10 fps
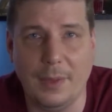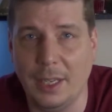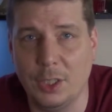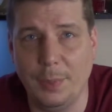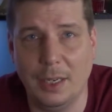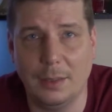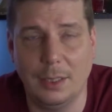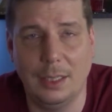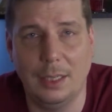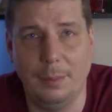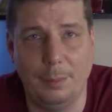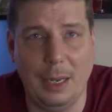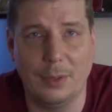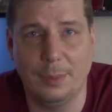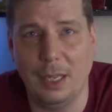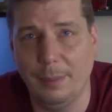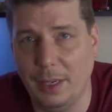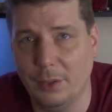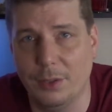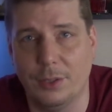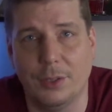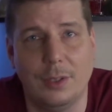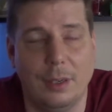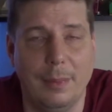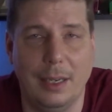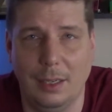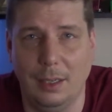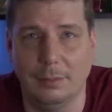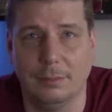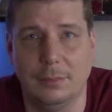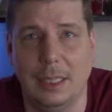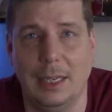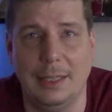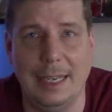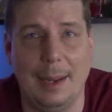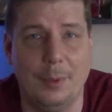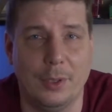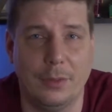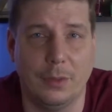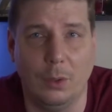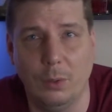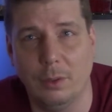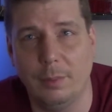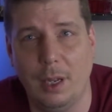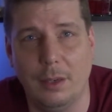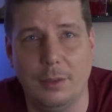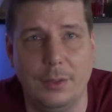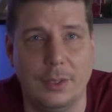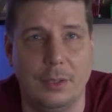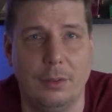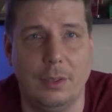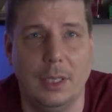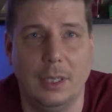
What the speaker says: Expect power supply makers to start making adapters for older models and